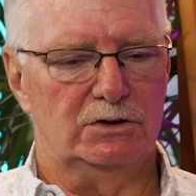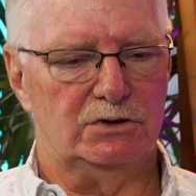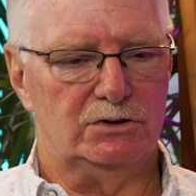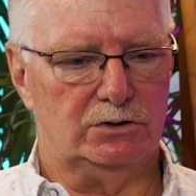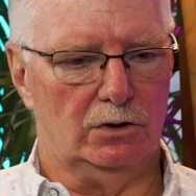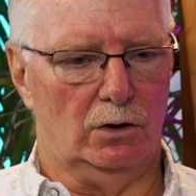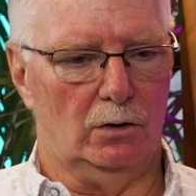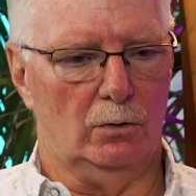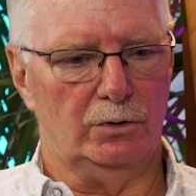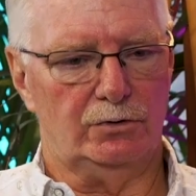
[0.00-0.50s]

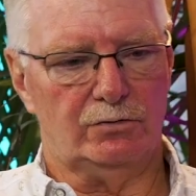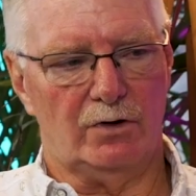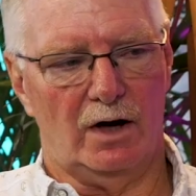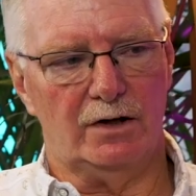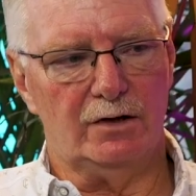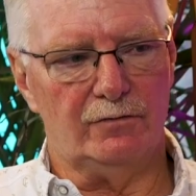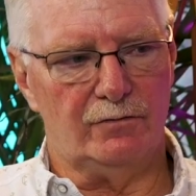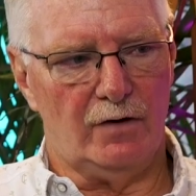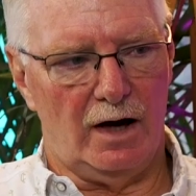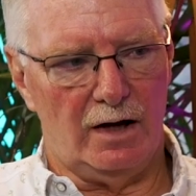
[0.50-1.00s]
So we
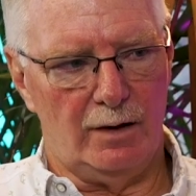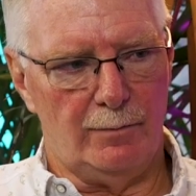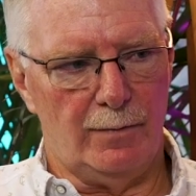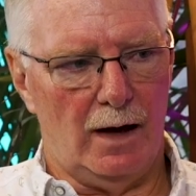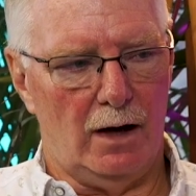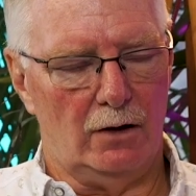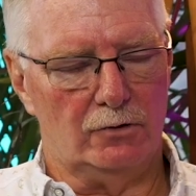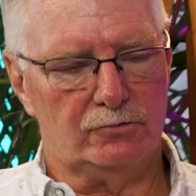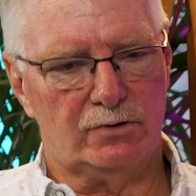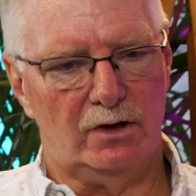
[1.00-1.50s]
try to divide them
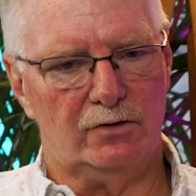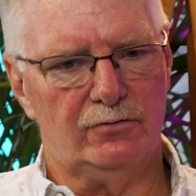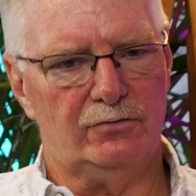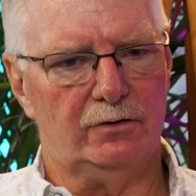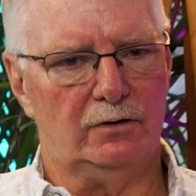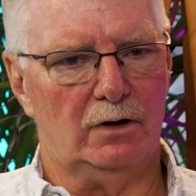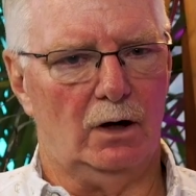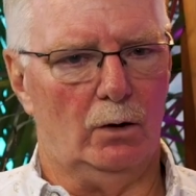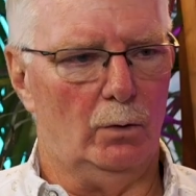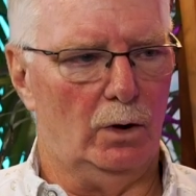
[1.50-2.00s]
out, try to
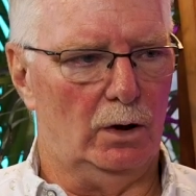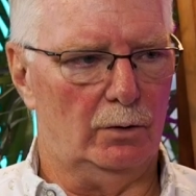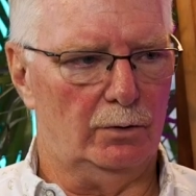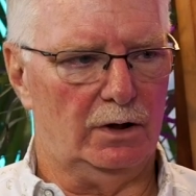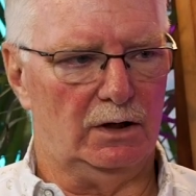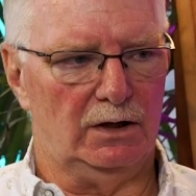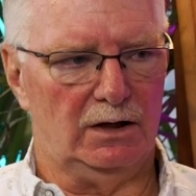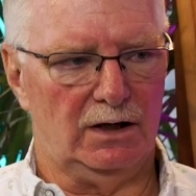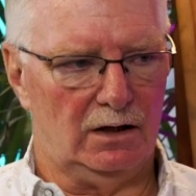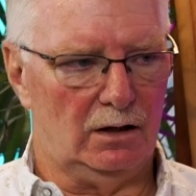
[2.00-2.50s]
figure out where
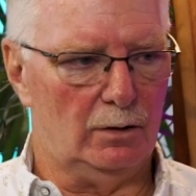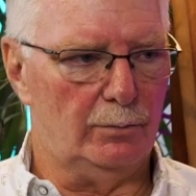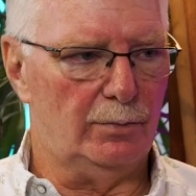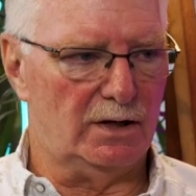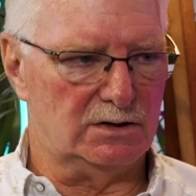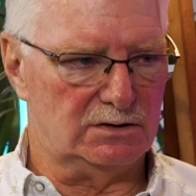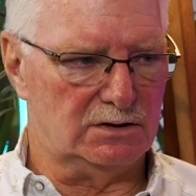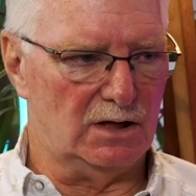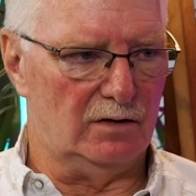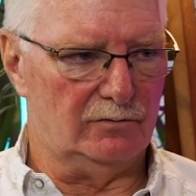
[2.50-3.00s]
we're going to get our
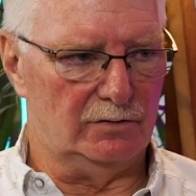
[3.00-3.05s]
best